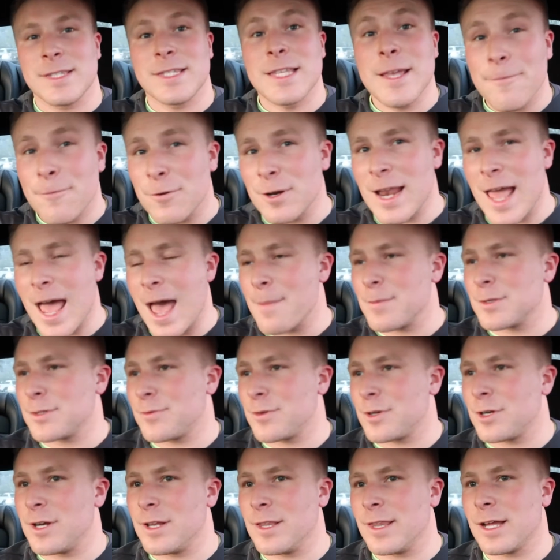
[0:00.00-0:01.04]
a different
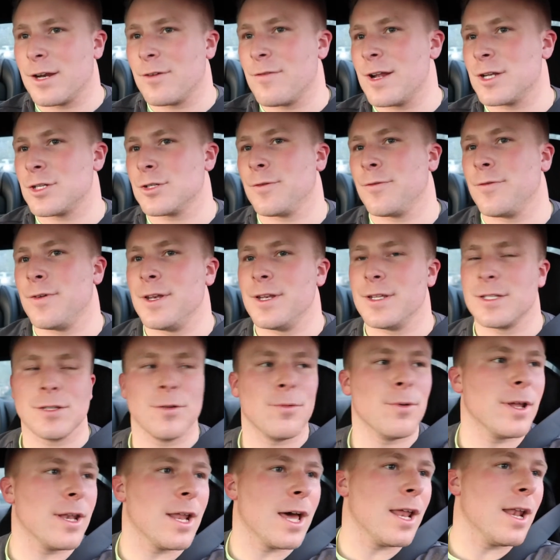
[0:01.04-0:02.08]
atmosphere than like a retro fitness
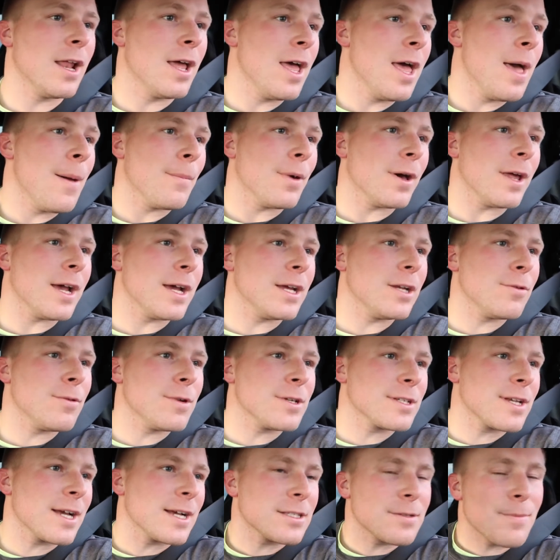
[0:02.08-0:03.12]
and whatnot. But
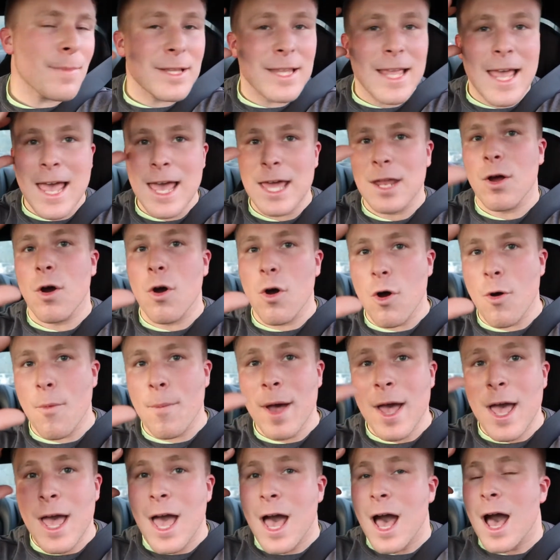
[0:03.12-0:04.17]
anyways, guys, I'm about to head home.
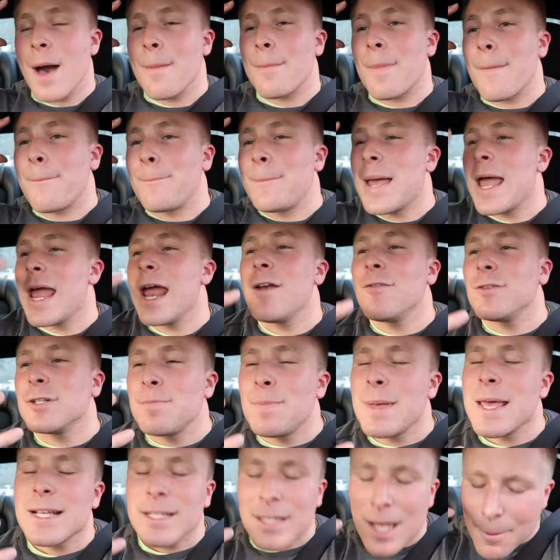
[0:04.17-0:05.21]
My parents
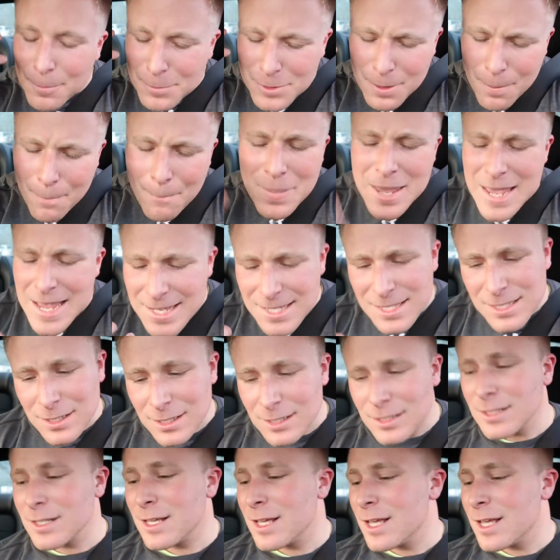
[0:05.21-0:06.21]
picked up some pizza.